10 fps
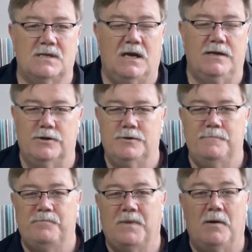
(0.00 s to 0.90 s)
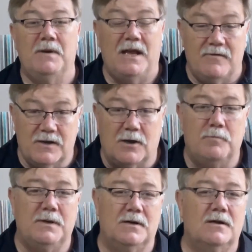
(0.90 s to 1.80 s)
I don't know I'm going to have a
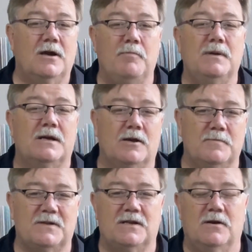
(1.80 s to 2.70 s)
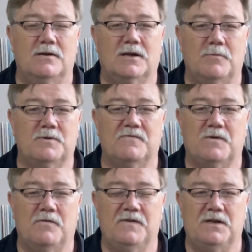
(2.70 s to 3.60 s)
couple, a couple of cups cups of
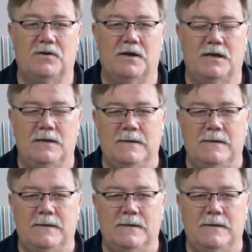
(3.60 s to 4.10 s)
coffee today,